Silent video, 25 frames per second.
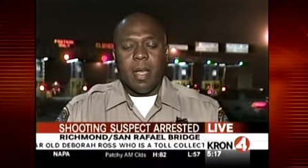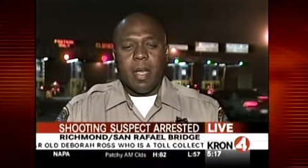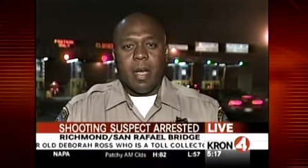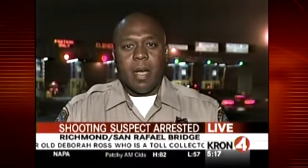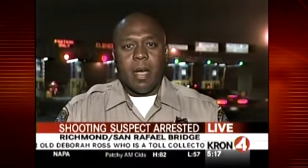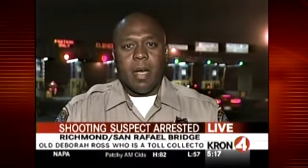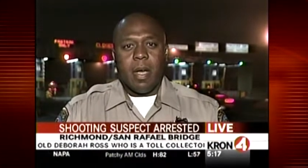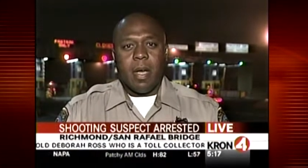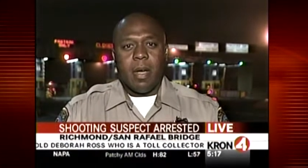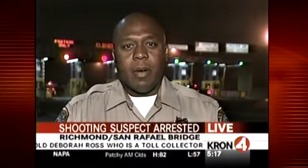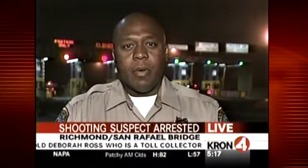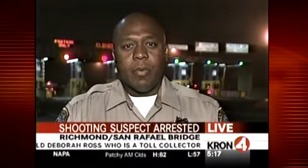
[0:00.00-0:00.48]

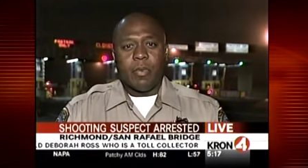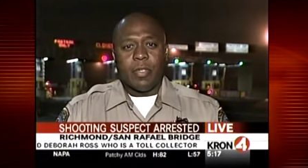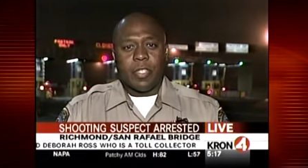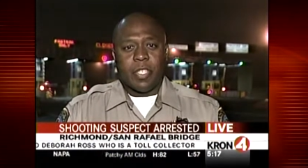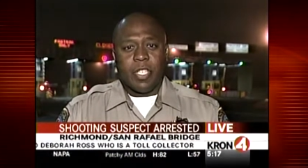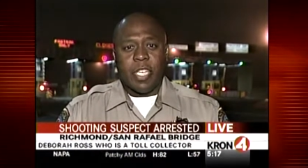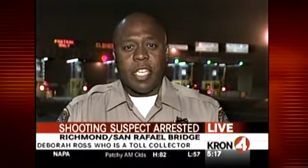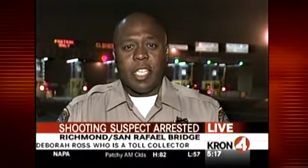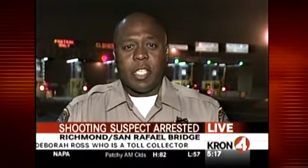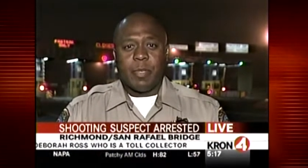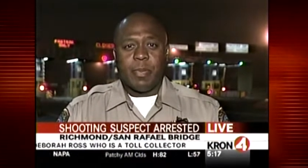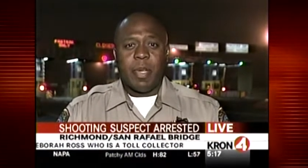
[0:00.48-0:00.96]
Uh, when
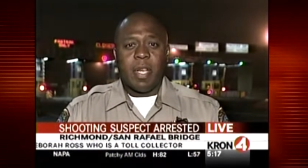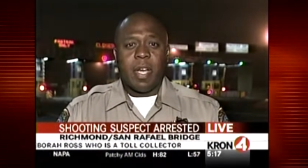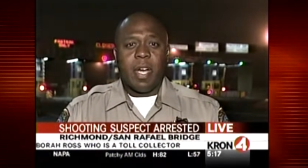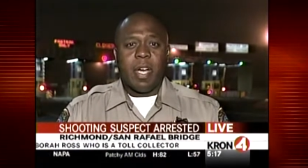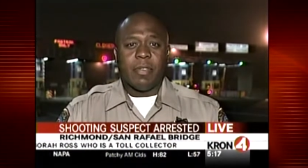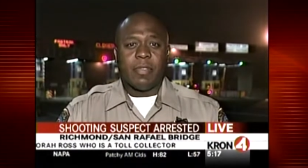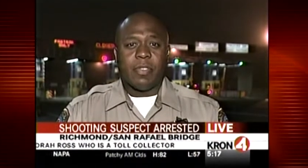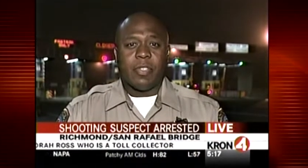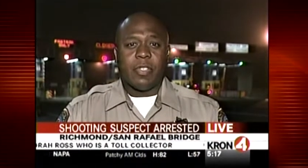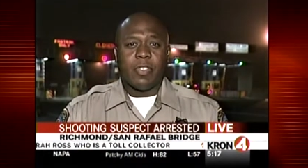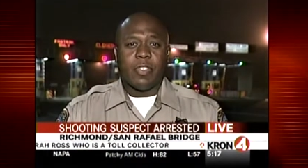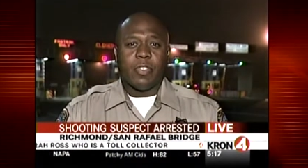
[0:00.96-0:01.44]
CHP
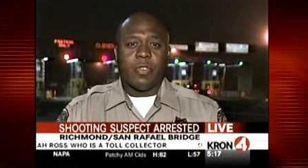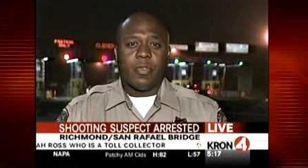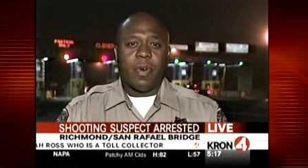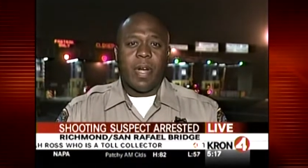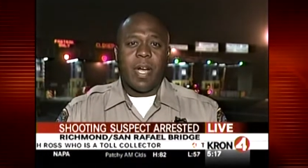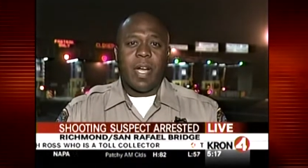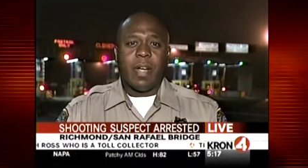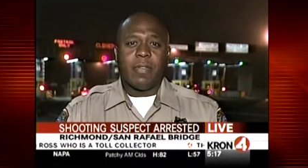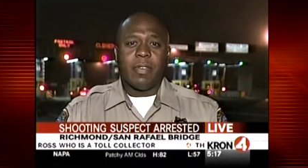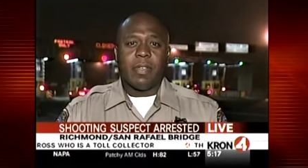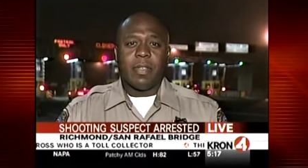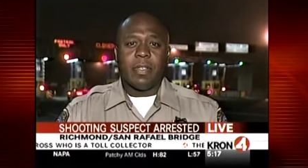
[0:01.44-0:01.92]
officers
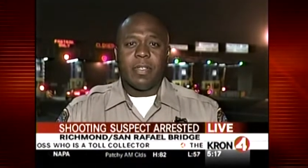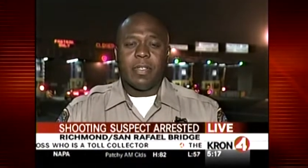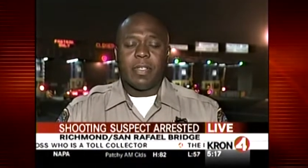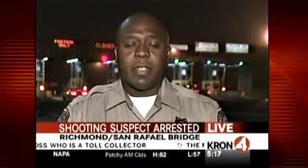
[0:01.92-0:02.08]
arrived on